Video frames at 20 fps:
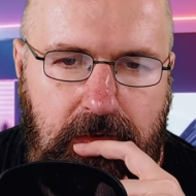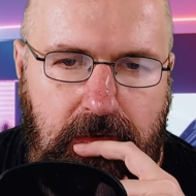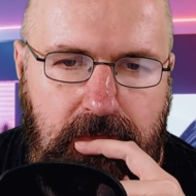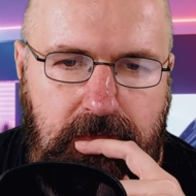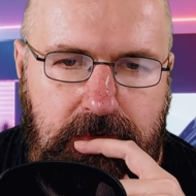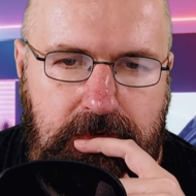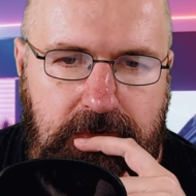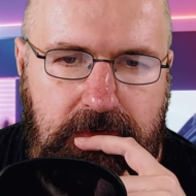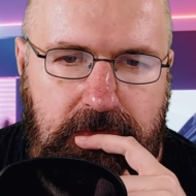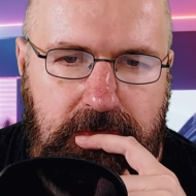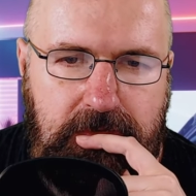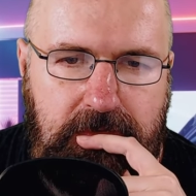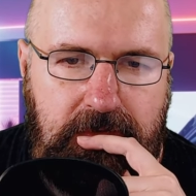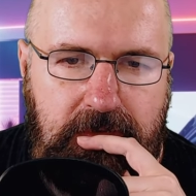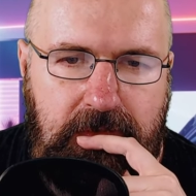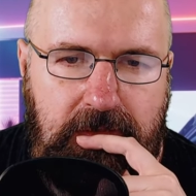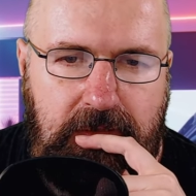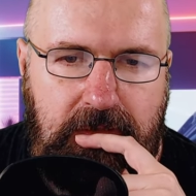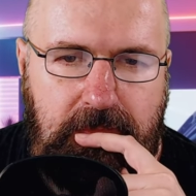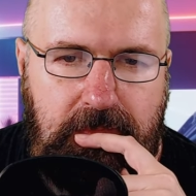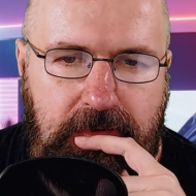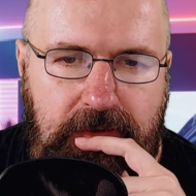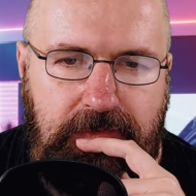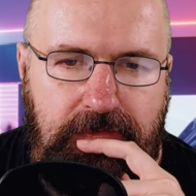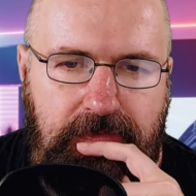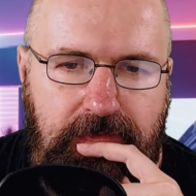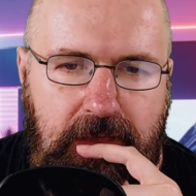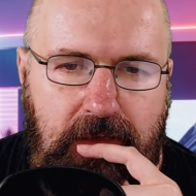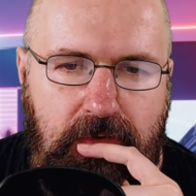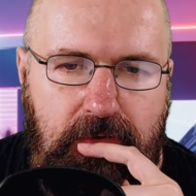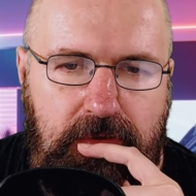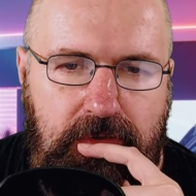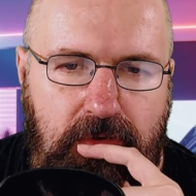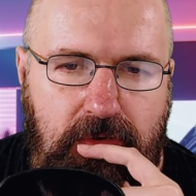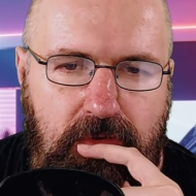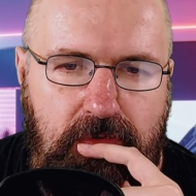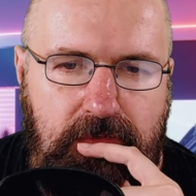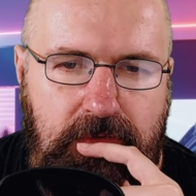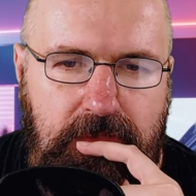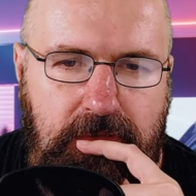overdose, prefer it
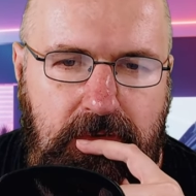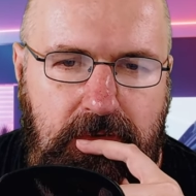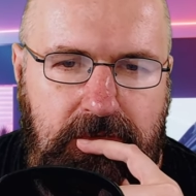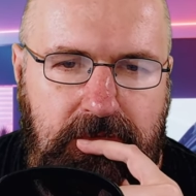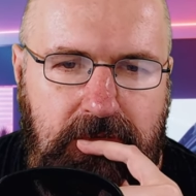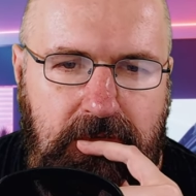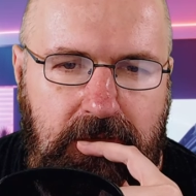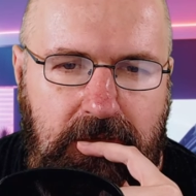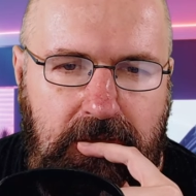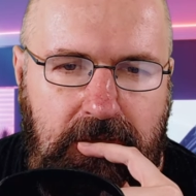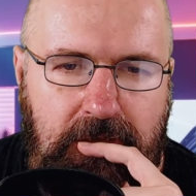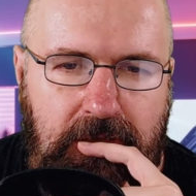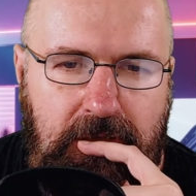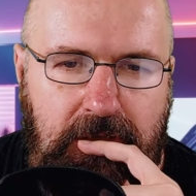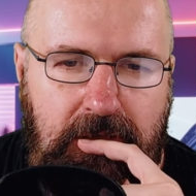overdose.